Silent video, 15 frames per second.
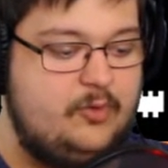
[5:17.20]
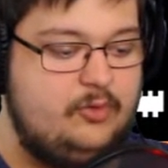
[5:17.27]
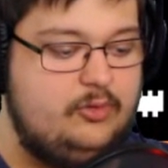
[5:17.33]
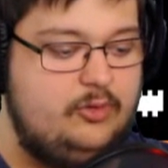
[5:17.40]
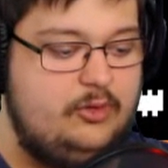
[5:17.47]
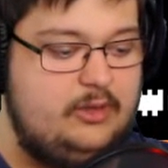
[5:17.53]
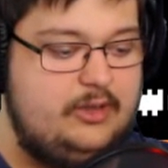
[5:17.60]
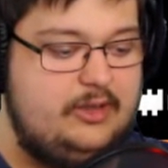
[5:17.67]

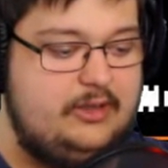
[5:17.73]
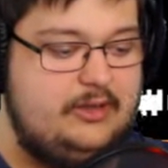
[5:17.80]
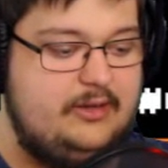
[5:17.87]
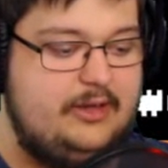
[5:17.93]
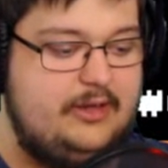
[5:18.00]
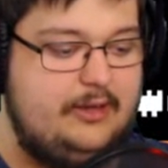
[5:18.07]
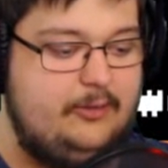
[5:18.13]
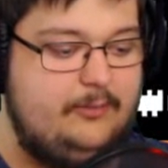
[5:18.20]
Whoa!
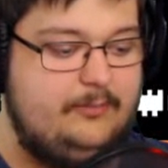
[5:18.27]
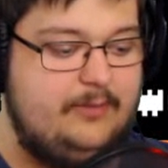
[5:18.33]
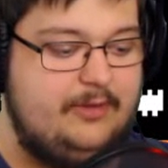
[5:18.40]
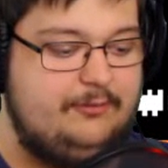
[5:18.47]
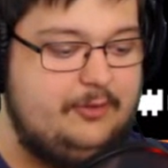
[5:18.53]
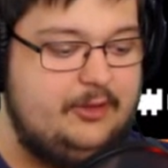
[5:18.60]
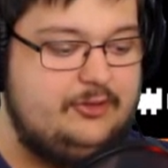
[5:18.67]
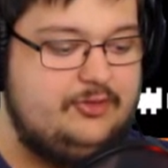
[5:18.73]
Ow,
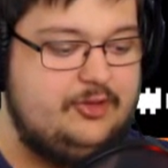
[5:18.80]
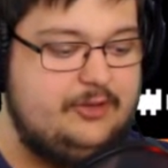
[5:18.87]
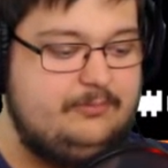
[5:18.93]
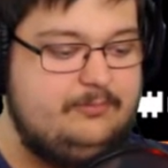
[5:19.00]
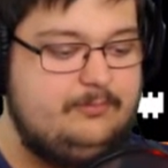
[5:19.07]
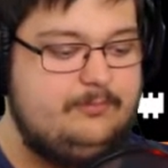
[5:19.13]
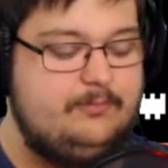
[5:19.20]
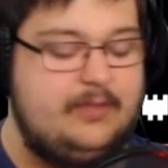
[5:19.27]
I fudged it.
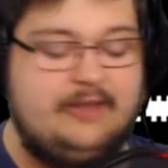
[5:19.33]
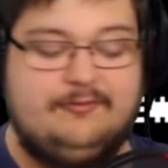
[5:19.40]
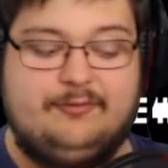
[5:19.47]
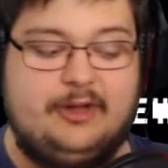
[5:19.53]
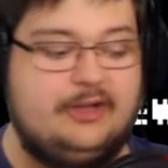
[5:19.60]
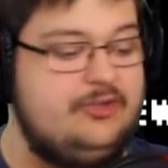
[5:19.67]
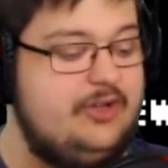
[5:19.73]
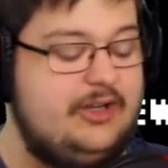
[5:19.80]
I
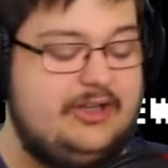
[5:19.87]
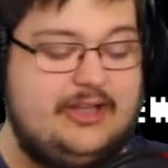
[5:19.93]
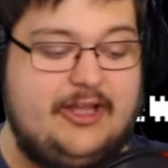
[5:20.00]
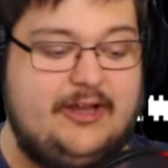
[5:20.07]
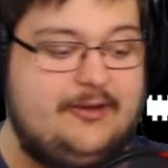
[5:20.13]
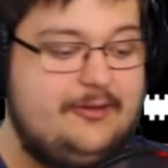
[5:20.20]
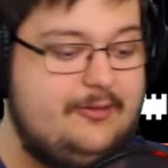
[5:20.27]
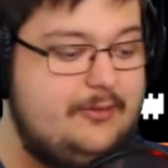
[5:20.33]
fudged it
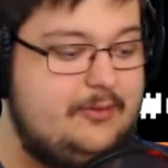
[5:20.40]
again.